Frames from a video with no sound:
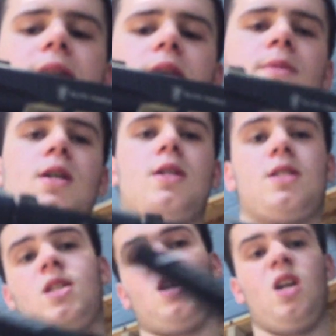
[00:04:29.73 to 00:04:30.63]
did,
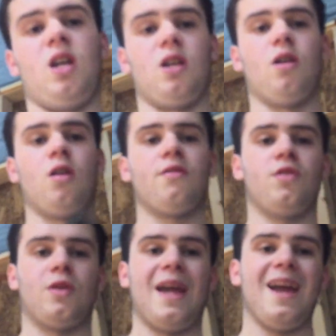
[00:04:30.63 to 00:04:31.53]
because, you know, if
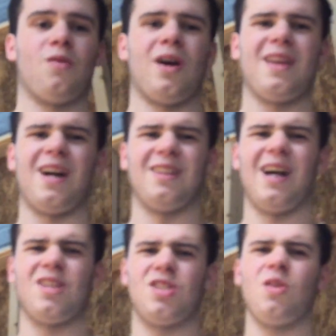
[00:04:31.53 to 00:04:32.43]
you can, why the hell
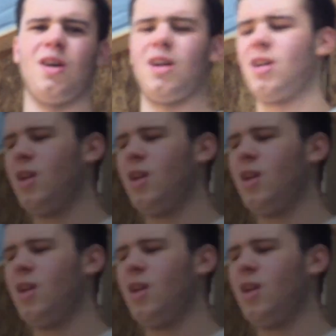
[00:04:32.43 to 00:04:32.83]
not do it?